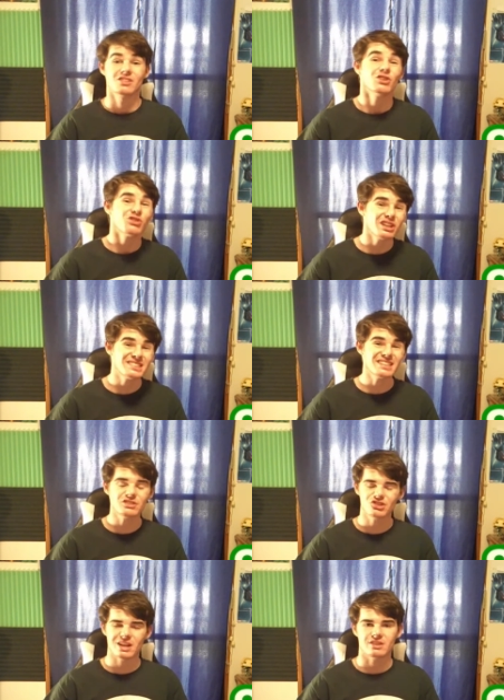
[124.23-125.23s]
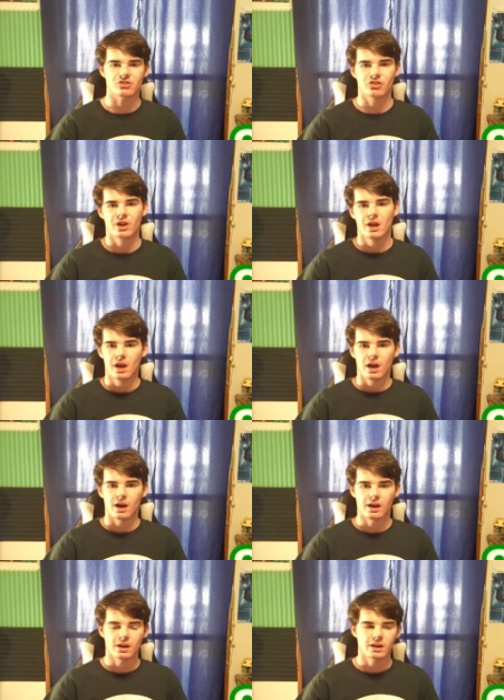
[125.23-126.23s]
So it didn't change.
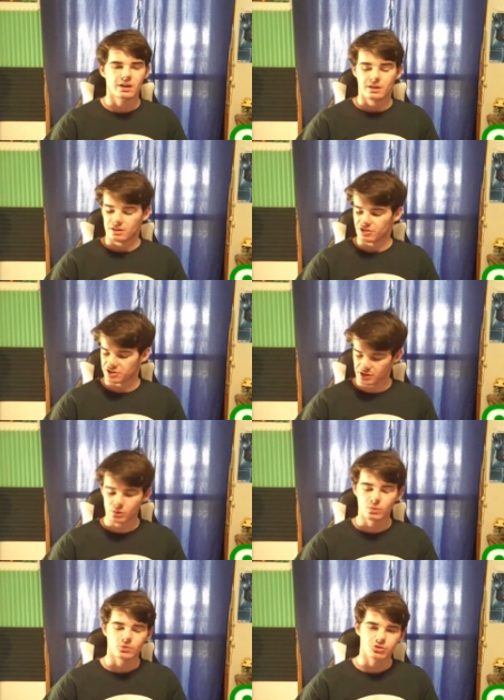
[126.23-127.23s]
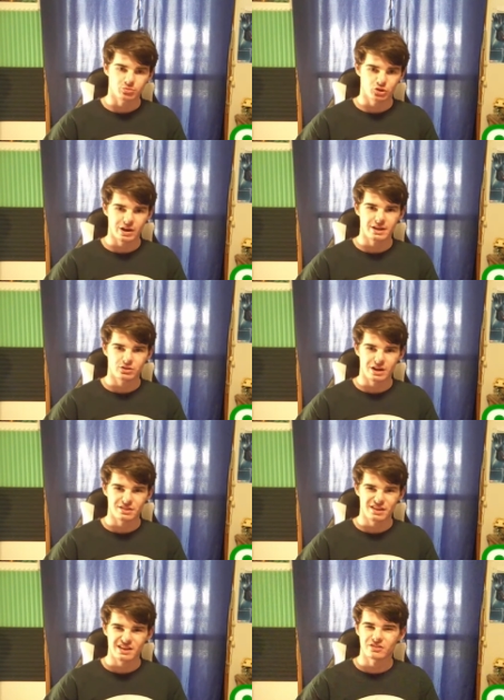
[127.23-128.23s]
Uh, still, some great,
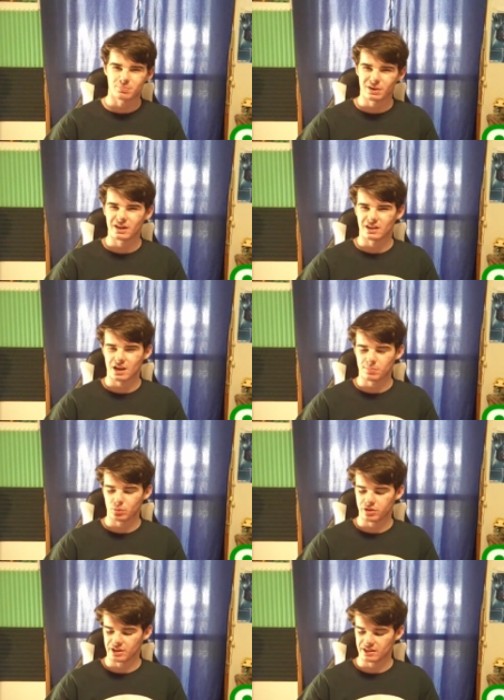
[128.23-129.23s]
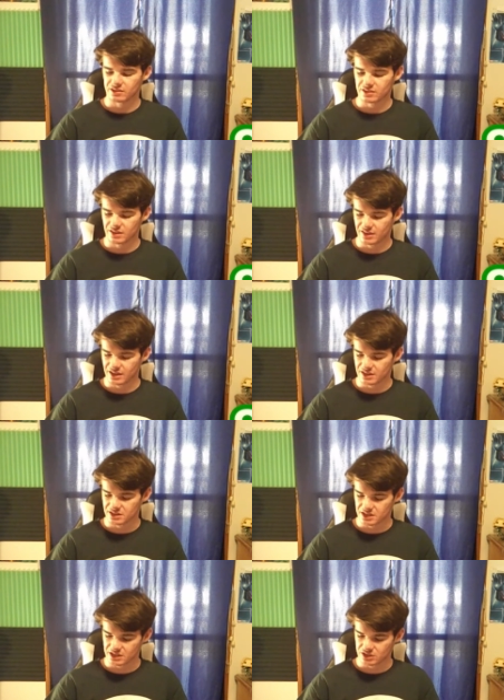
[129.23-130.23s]
great things, but a couple things that
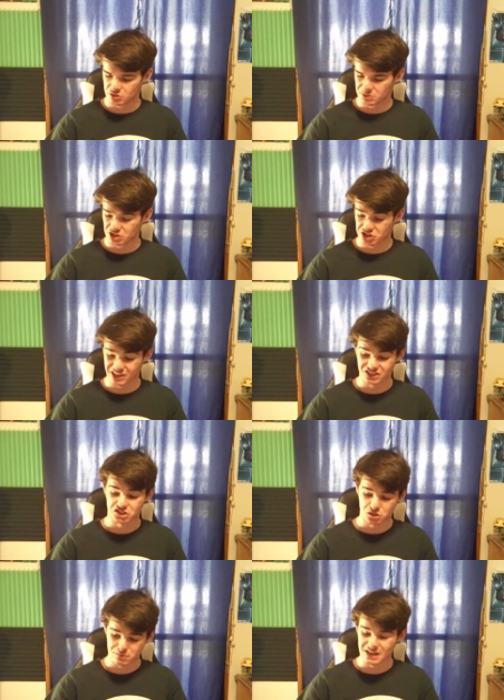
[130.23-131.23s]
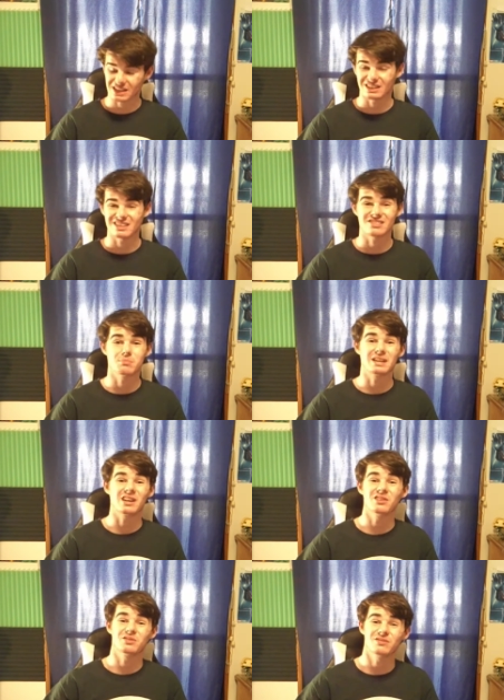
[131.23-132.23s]
needed to be changed, to me at least,
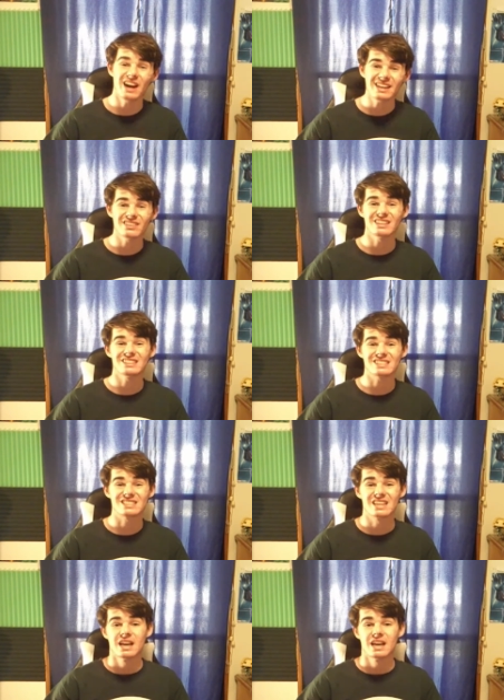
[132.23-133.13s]
because violence...